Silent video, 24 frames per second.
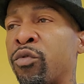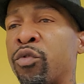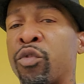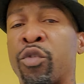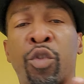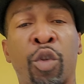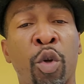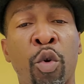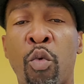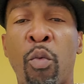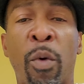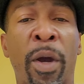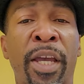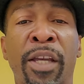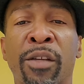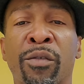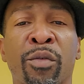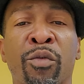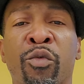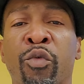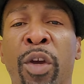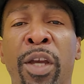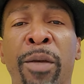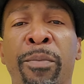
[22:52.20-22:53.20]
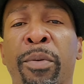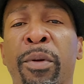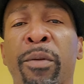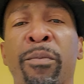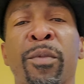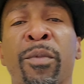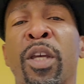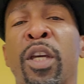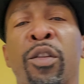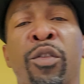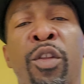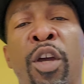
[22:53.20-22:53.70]
two ways of draping.
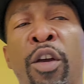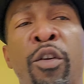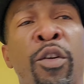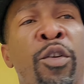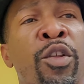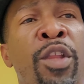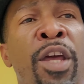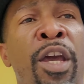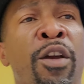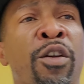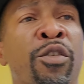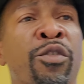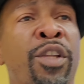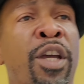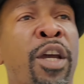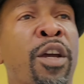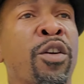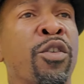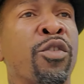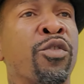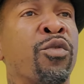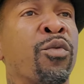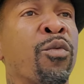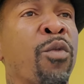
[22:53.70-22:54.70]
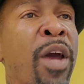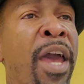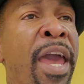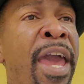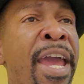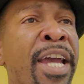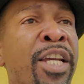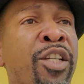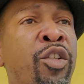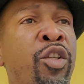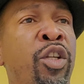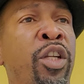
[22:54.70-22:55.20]
There's
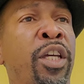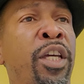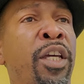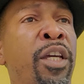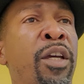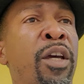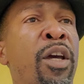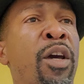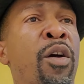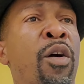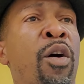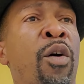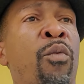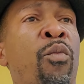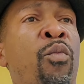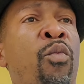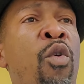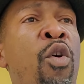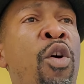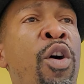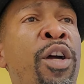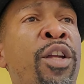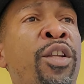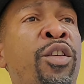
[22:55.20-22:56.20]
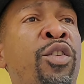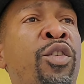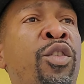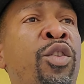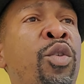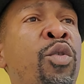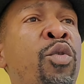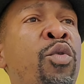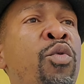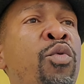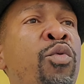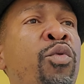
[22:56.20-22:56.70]
actually 1,
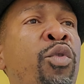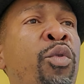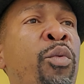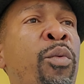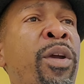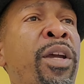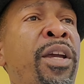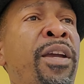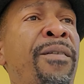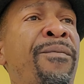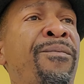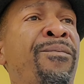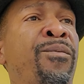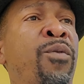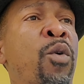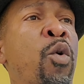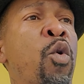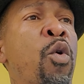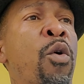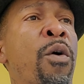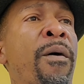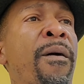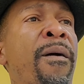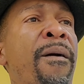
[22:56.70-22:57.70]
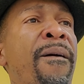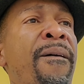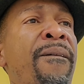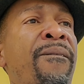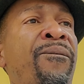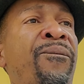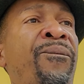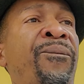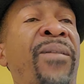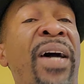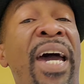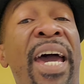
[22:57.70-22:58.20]
2, 3, 4,
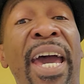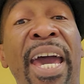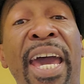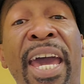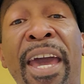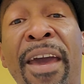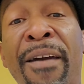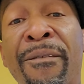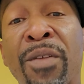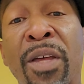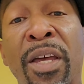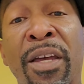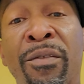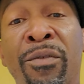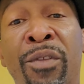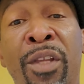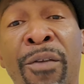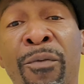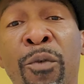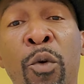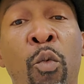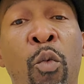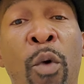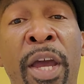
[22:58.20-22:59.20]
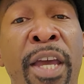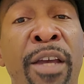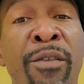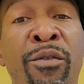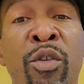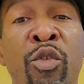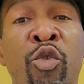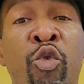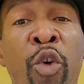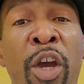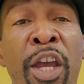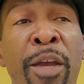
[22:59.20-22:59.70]
5 different ways
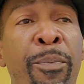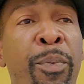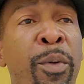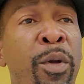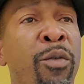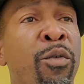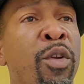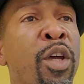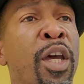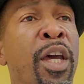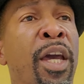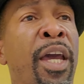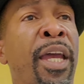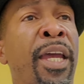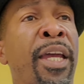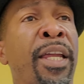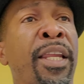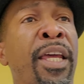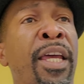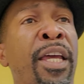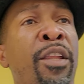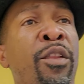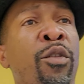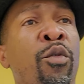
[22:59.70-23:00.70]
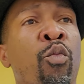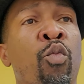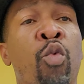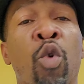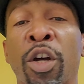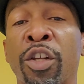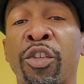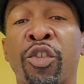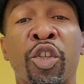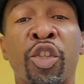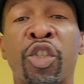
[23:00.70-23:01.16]
of draping. And one's a